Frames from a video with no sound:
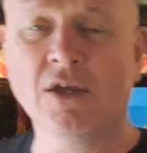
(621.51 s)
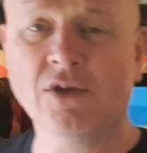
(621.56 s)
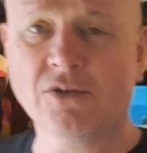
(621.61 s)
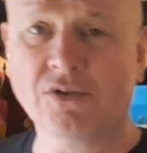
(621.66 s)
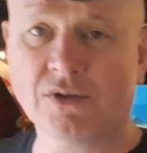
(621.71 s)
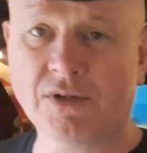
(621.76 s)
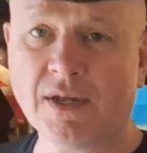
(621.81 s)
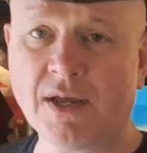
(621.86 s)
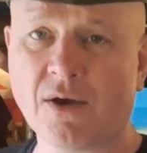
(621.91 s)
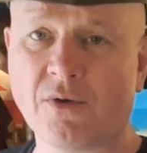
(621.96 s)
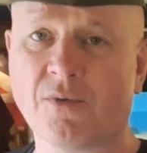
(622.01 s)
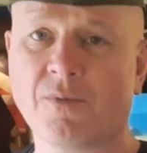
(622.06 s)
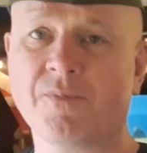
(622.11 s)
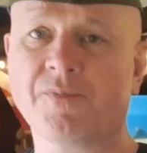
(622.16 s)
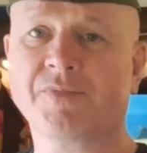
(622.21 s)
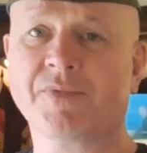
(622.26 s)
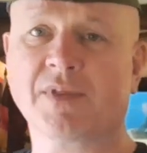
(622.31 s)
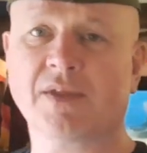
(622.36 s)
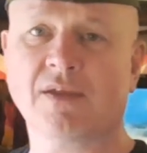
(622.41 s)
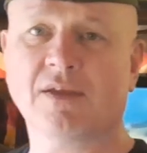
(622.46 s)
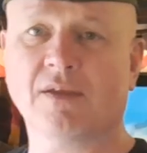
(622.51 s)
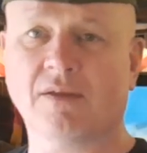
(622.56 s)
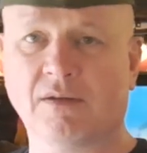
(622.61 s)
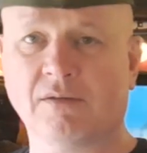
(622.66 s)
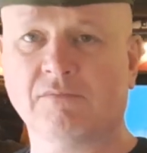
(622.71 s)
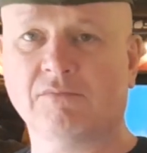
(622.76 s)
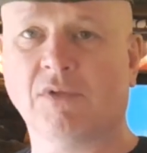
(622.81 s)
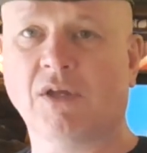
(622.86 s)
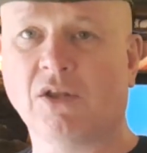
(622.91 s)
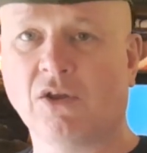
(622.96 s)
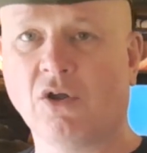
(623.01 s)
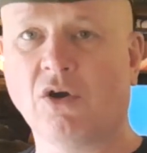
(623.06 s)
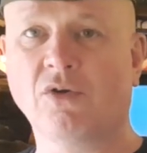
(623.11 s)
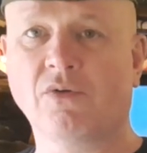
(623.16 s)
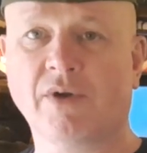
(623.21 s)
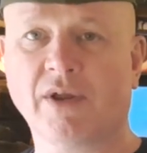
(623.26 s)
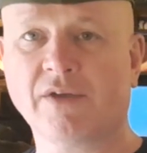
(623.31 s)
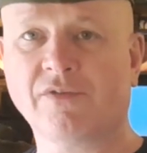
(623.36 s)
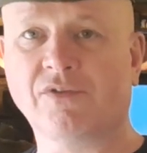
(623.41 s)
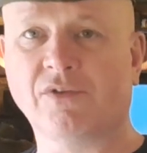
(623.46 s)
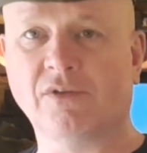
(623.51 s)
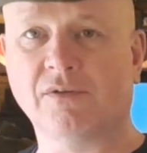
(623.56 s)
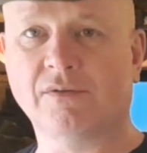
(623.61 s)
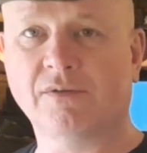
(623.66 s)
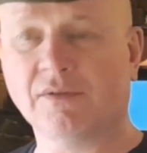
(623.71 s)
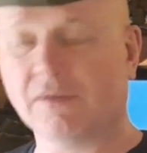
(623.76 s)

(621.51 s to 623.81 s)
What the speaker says: So now, long rifle.